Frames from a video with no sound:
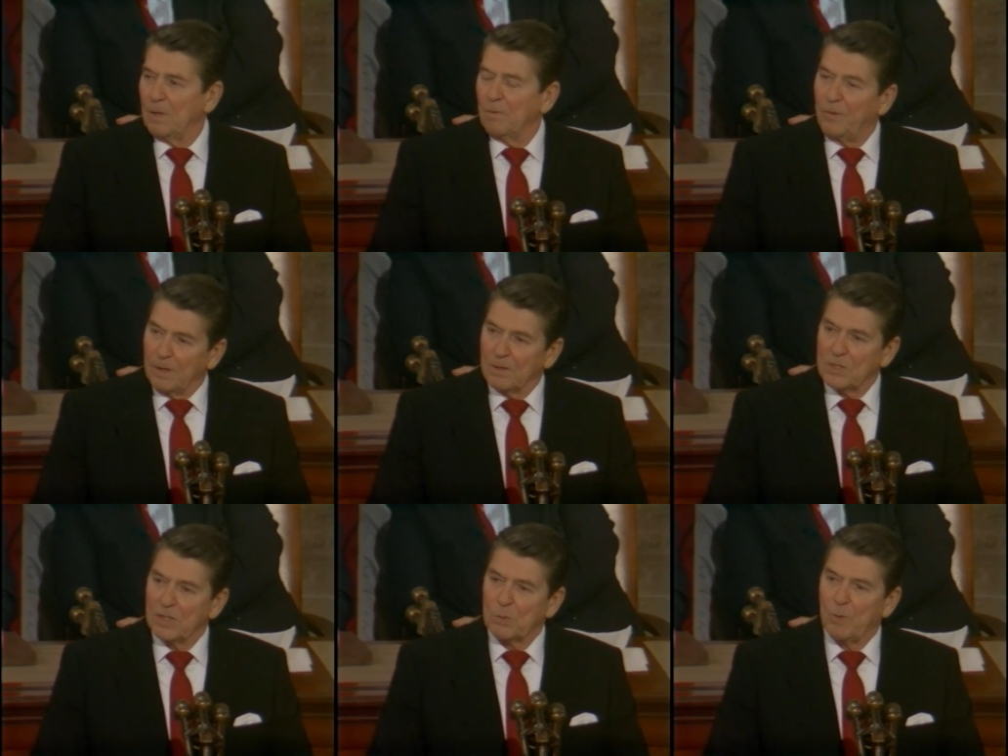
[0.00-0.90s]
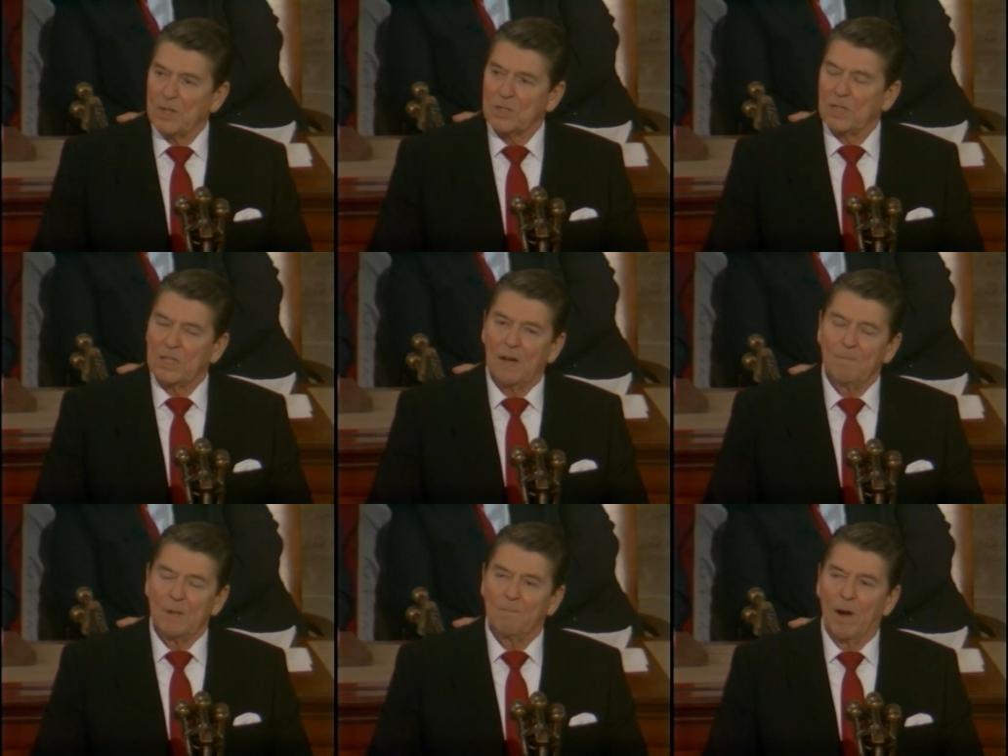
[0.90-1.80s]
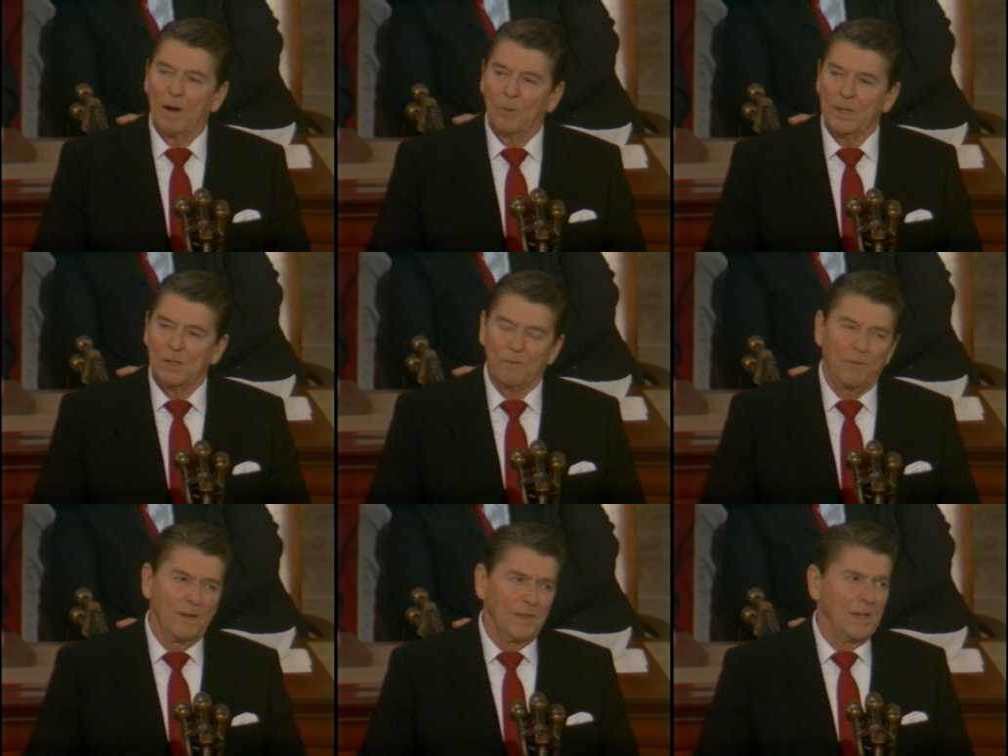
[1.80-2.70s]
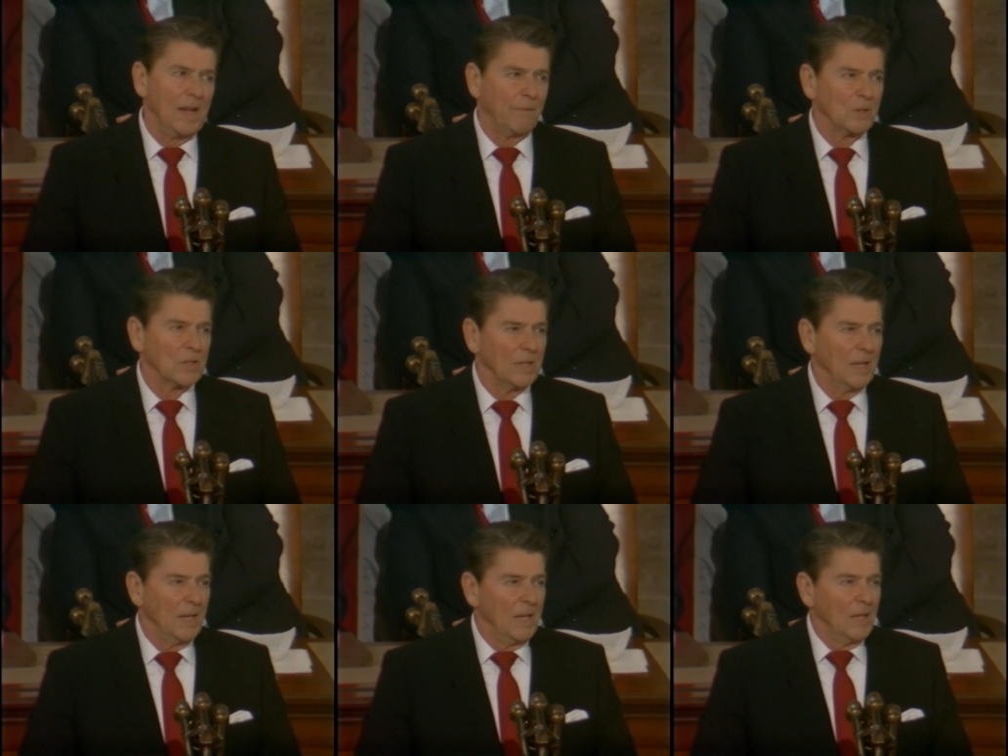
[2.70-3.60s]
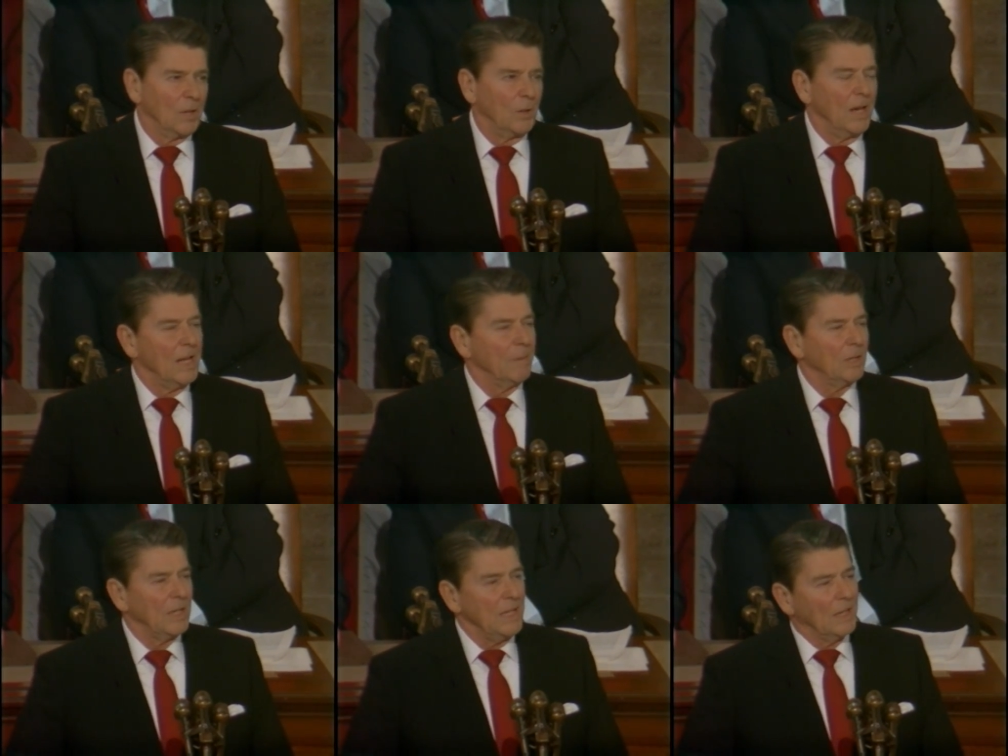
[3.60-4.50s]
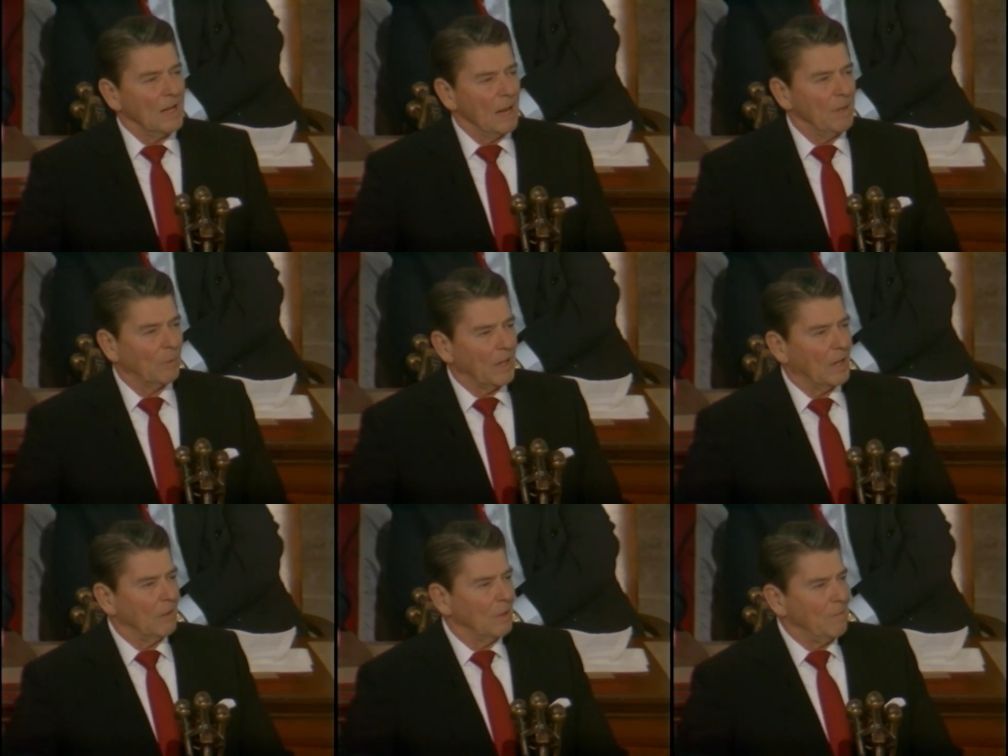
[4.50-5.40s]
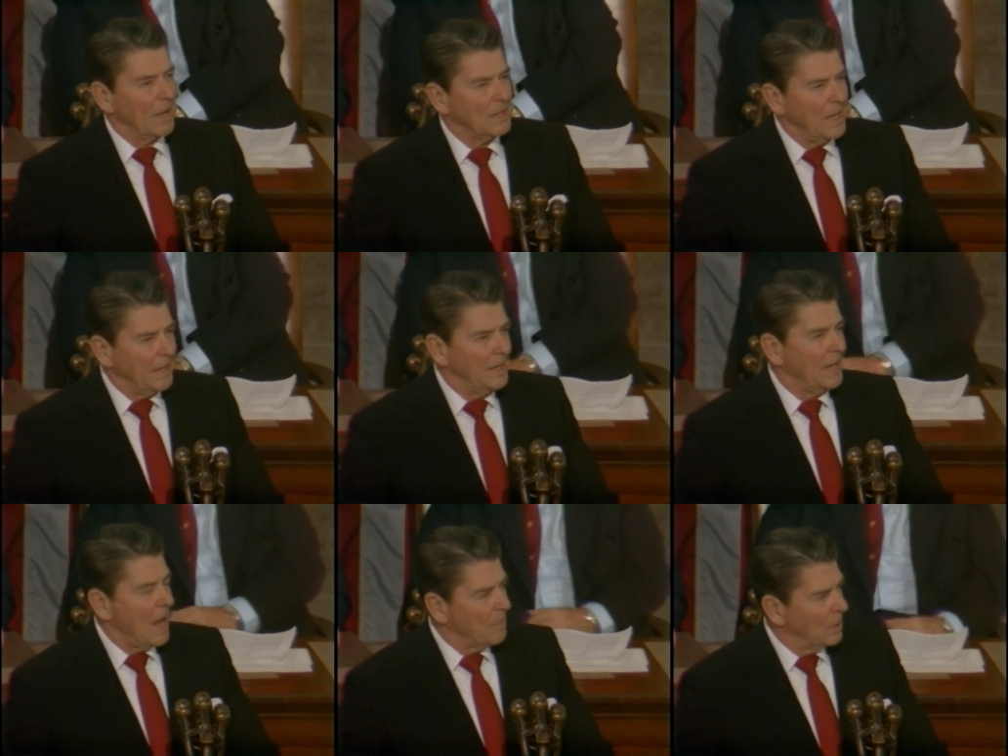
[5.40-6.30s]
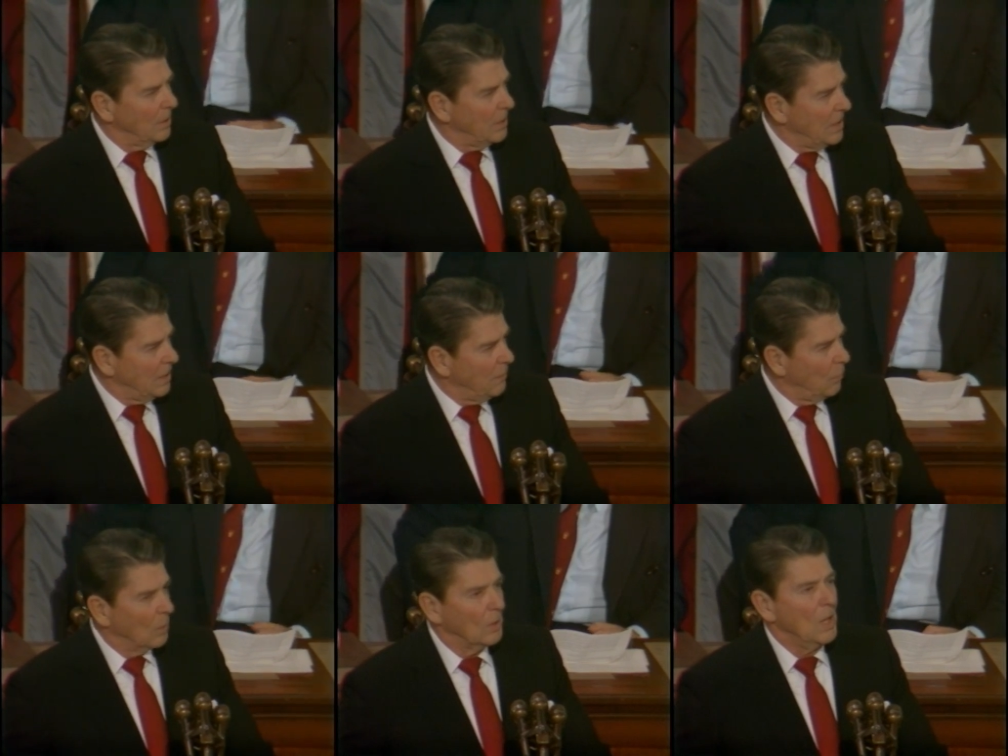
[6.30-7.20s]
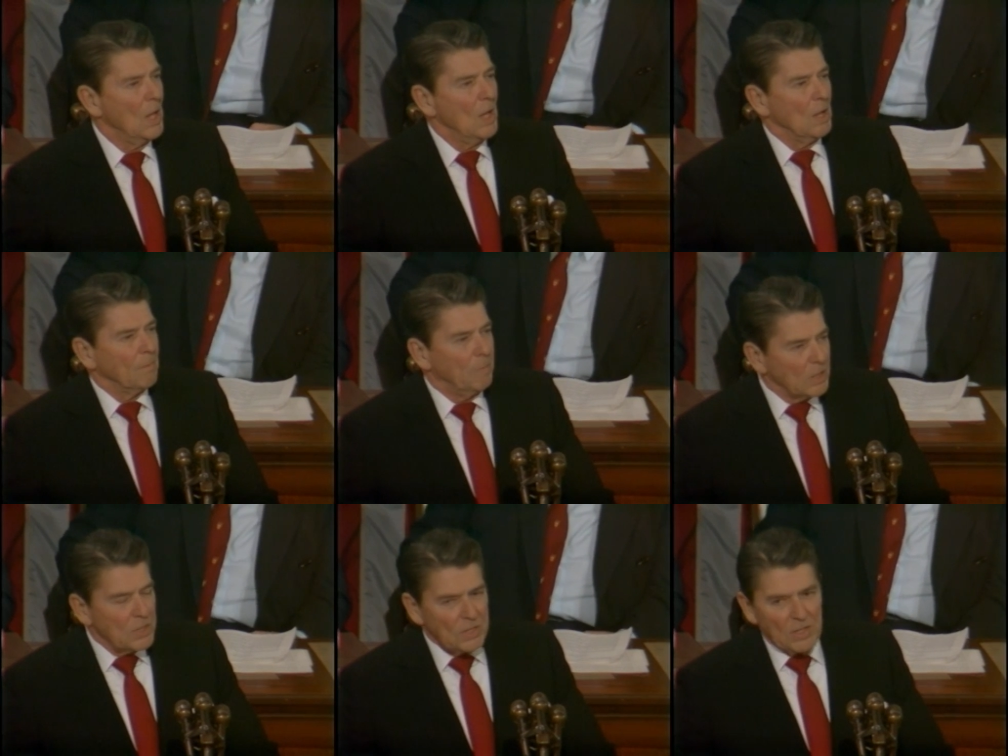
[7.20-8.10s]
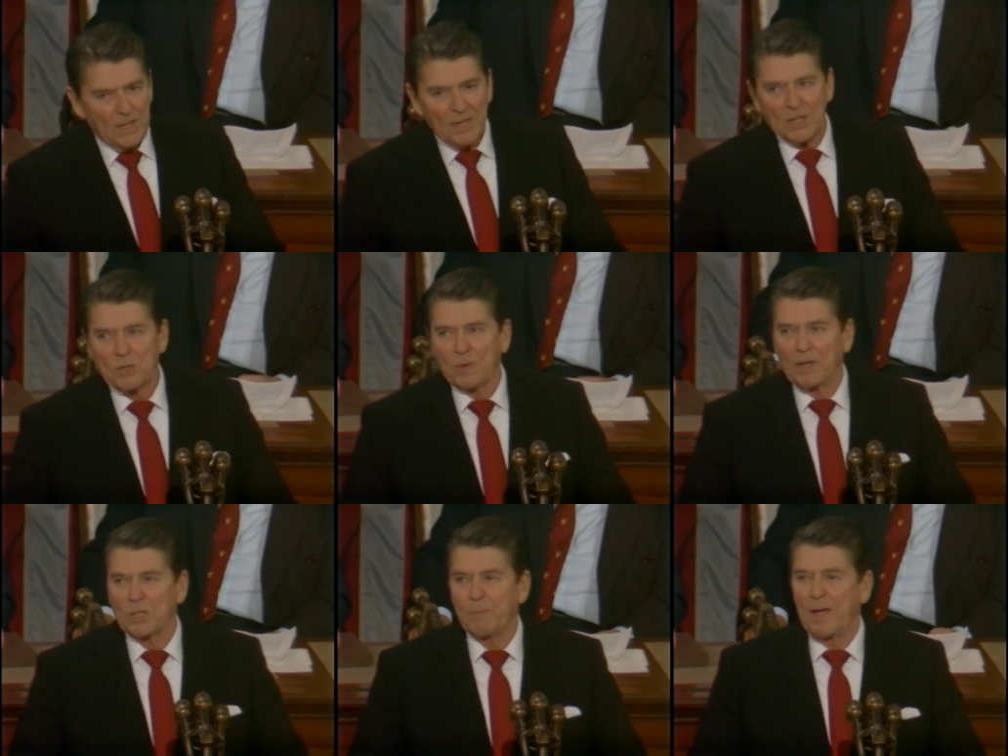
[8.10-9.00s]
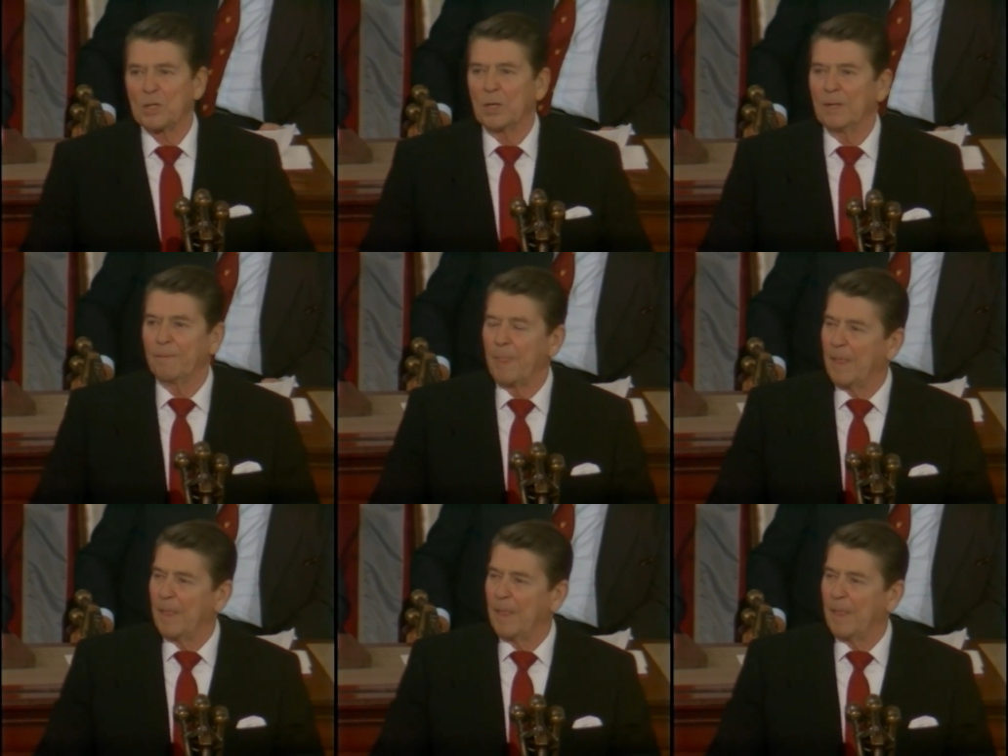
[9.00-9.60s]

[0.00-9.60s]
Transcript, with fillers: Fear is expressed that government borrowing to fund the deficit could inhibit the economic recovery by taking capital needed for business and industrial expansion.